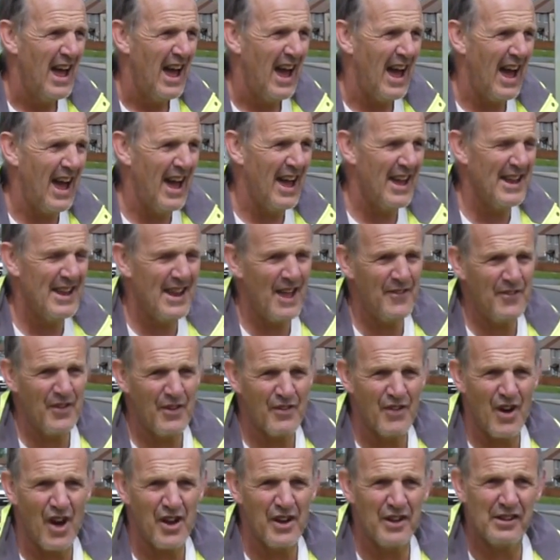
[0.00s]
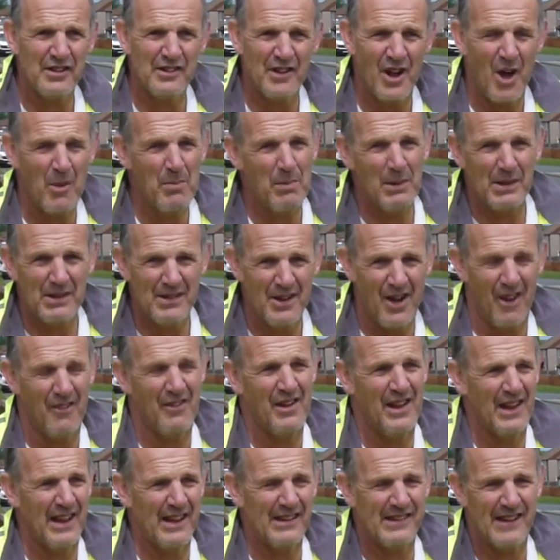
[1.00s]
And if you've got to stop, it's not
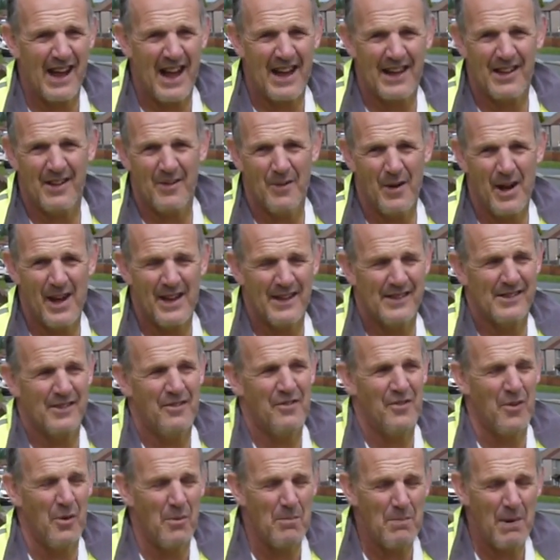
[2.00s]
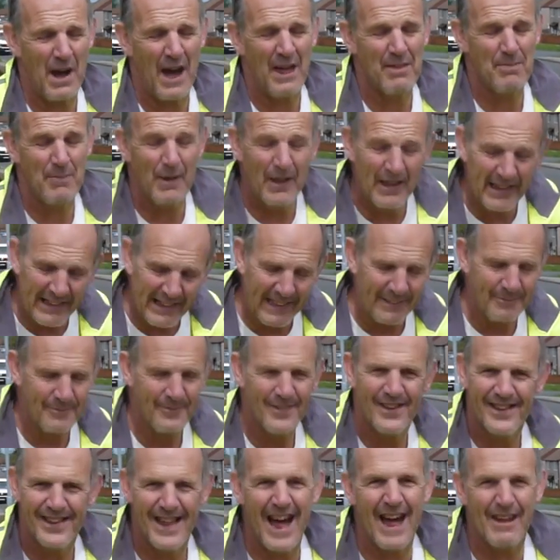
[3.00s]
really a cycleway, it's a footpath. But
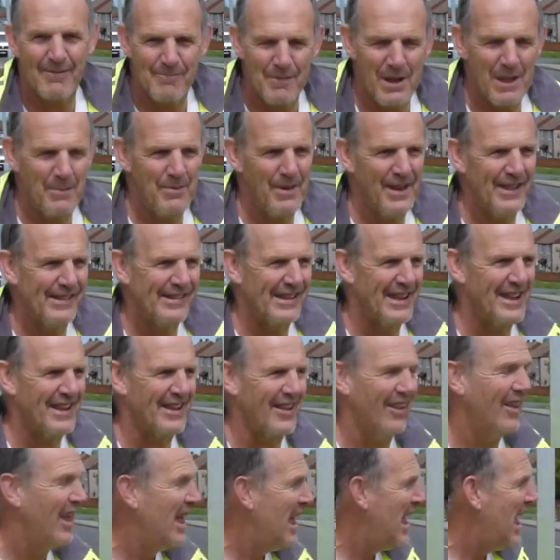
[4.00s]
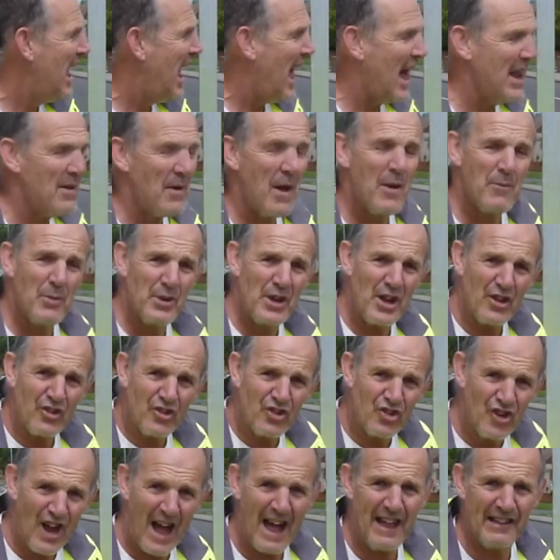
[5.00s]
that's me being cynical. Anyway, we're at
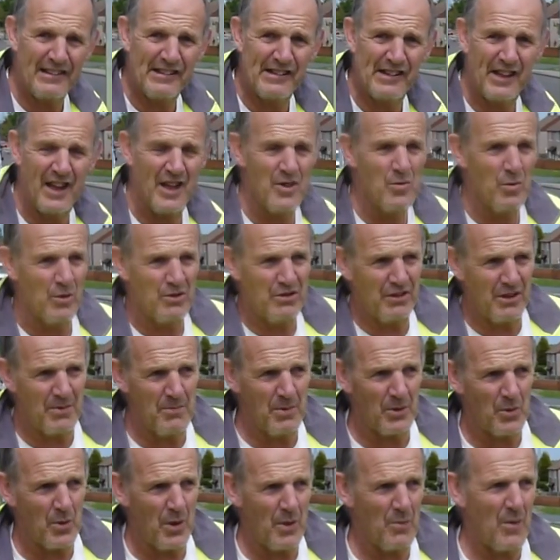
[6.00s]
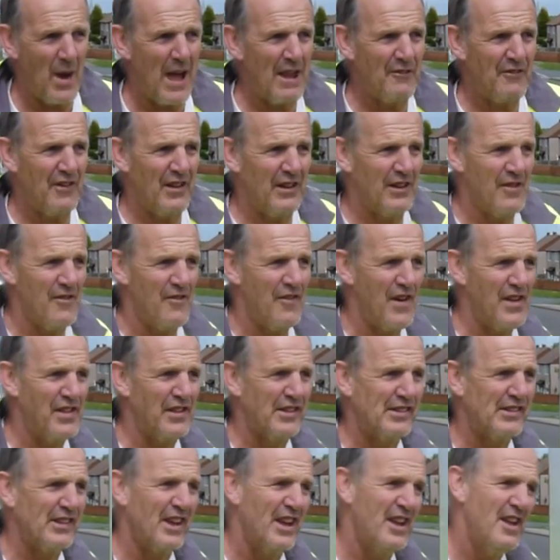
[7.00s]
Sharlston, which is in between Wakefield and
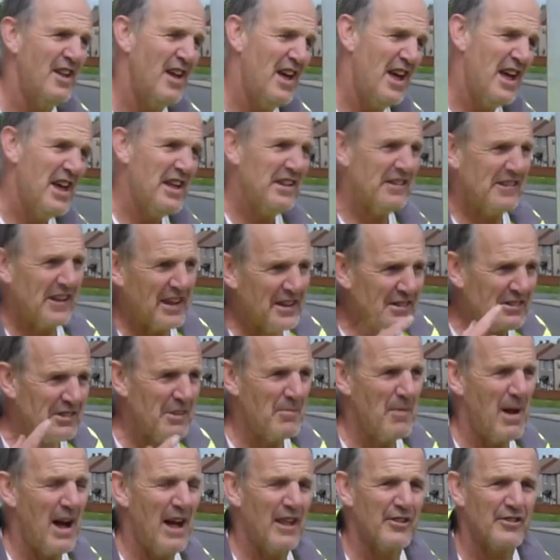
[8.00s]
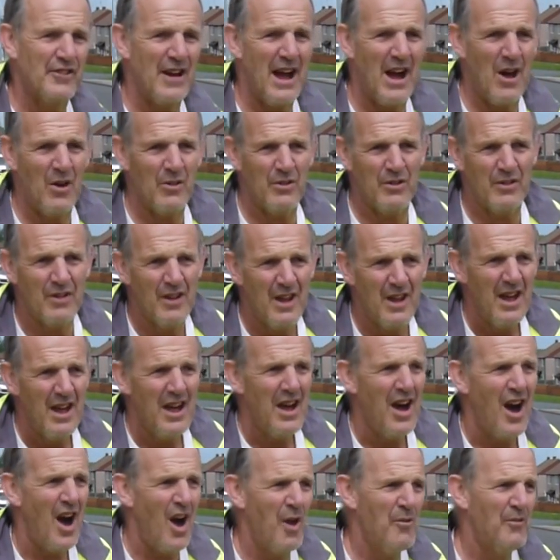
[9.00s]
Featherstone, 60 miles round.
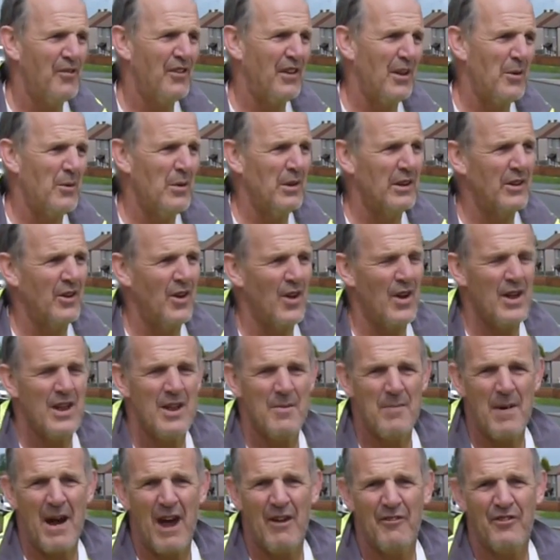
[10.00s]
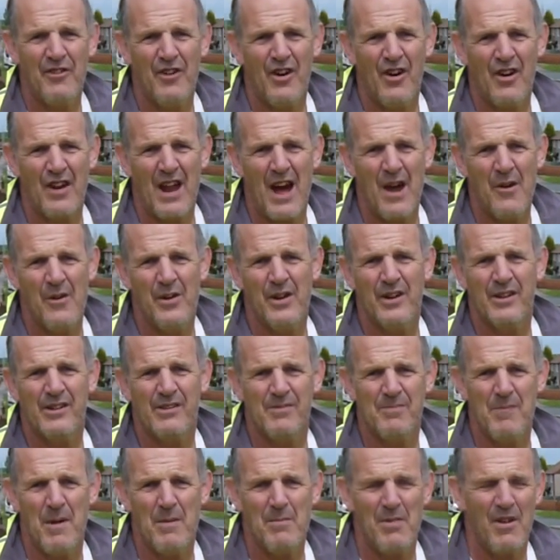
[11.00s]
Hopefully we'll do it in about four hours,
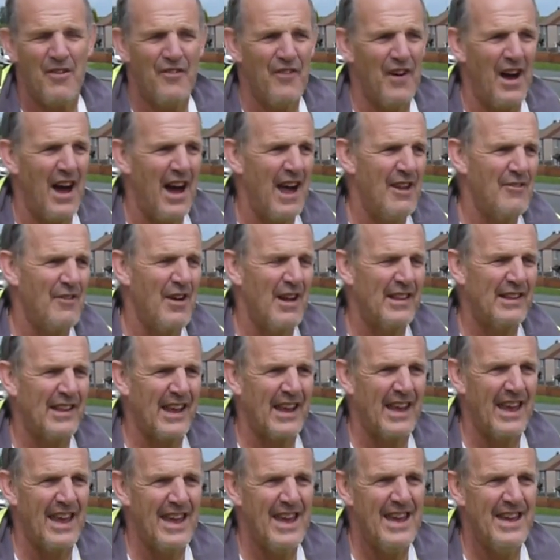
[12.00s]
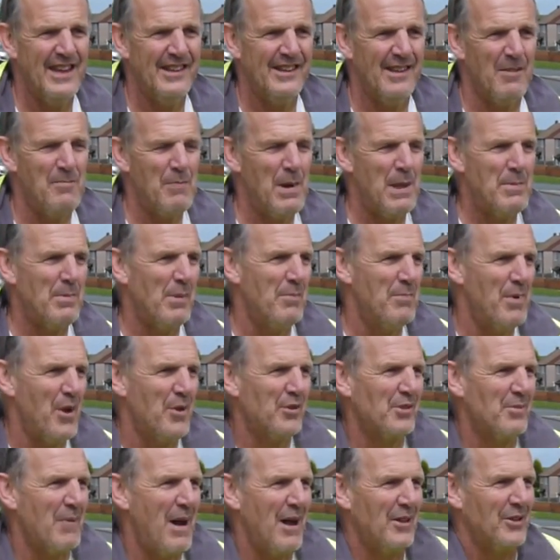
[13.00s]
maybe five, I'll take it easy. People
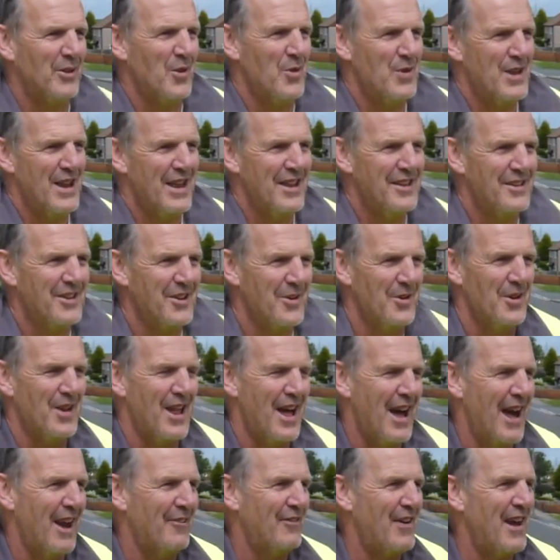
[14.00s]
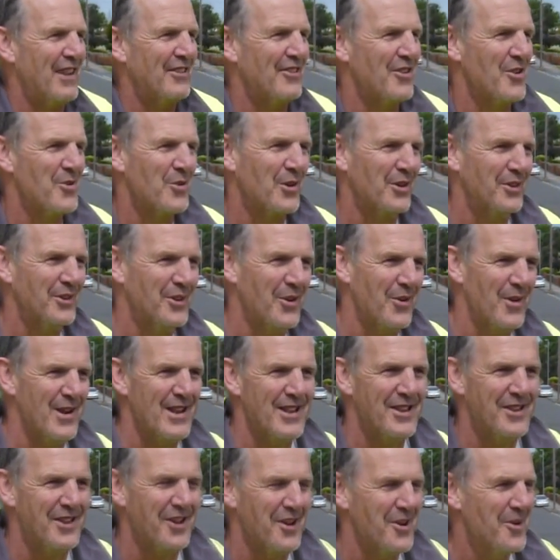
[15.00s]
boast about doing it in two and a half, Andrew could do it
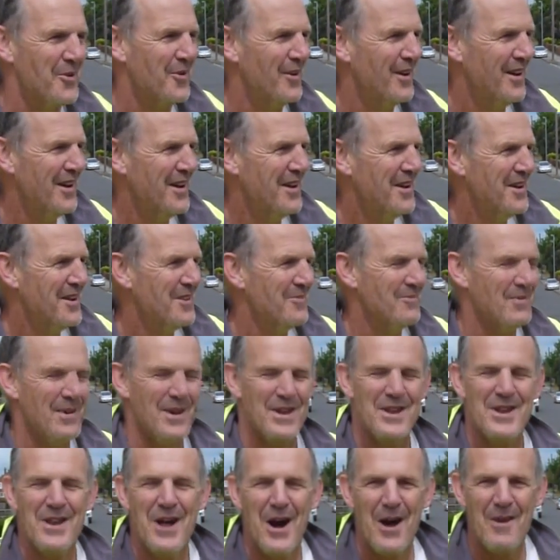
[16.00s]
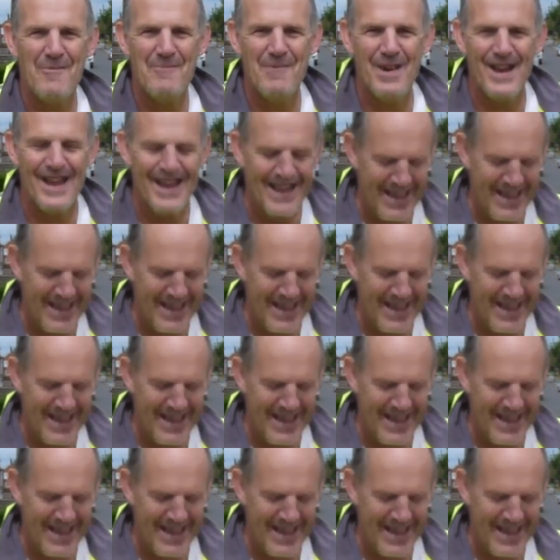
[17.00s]
in two, but not me.